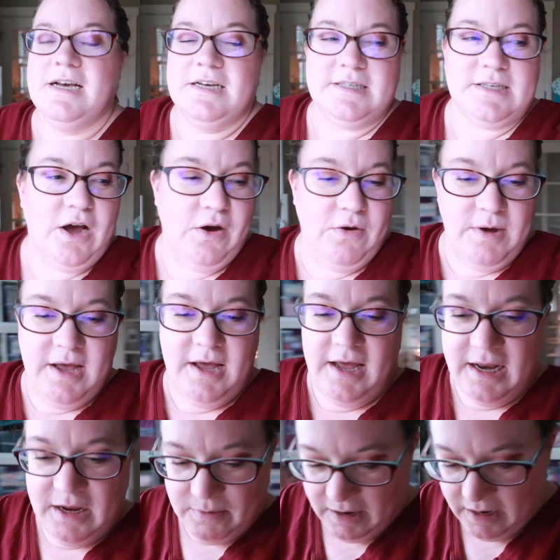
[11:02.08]
So
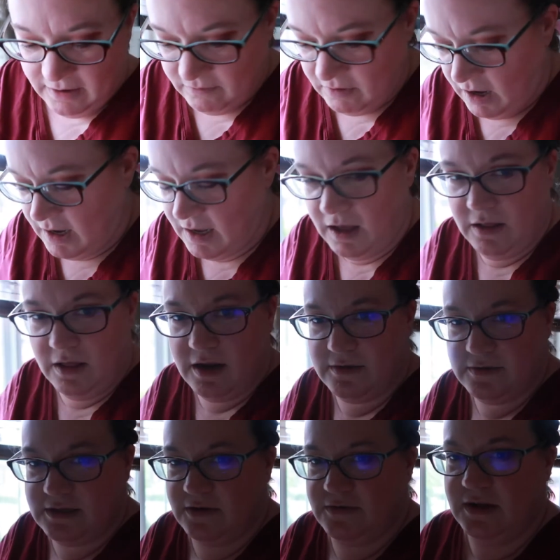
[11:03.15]
anyway, I've got a lot of
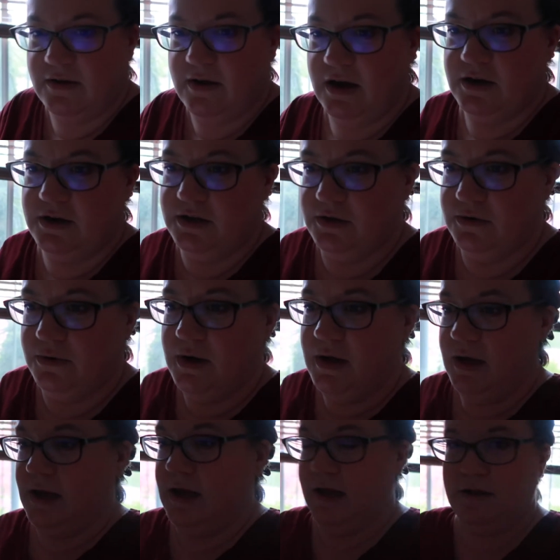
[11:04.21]
stuff I gotta do,
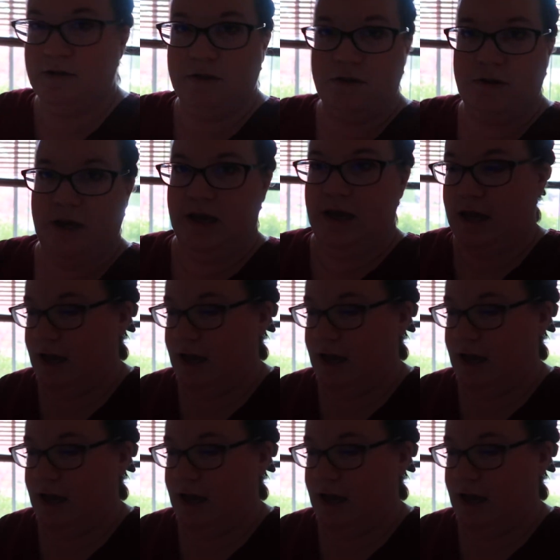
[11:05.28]
including